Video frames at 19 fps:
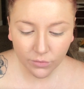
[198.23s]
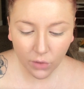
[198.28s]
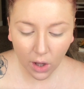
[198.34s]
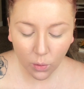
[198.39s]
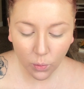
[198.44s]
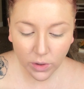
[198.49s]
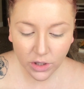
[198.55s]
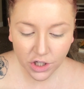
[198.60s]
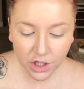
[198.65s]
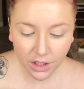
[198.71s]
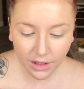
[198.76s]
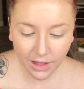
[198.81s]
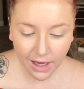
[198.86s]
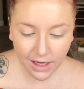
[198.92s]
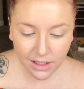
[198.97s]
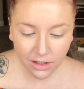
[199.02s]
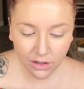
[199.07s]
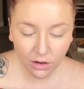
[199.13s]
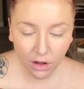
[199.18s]
I wish it
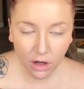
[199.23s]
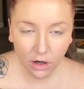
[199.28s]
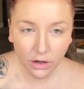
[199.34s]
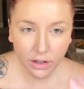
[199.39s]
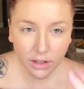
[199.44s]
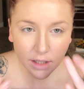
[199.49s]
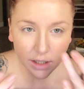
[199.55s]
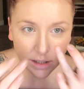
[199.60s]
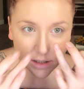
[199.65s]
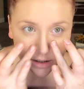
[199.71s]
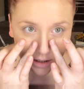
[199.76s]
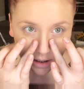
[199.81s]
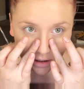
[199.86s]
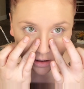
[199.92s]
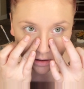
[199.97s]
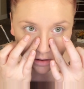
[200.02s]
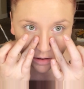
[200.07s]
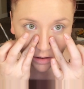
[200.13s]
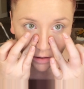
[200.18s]
lasted longer. It does tend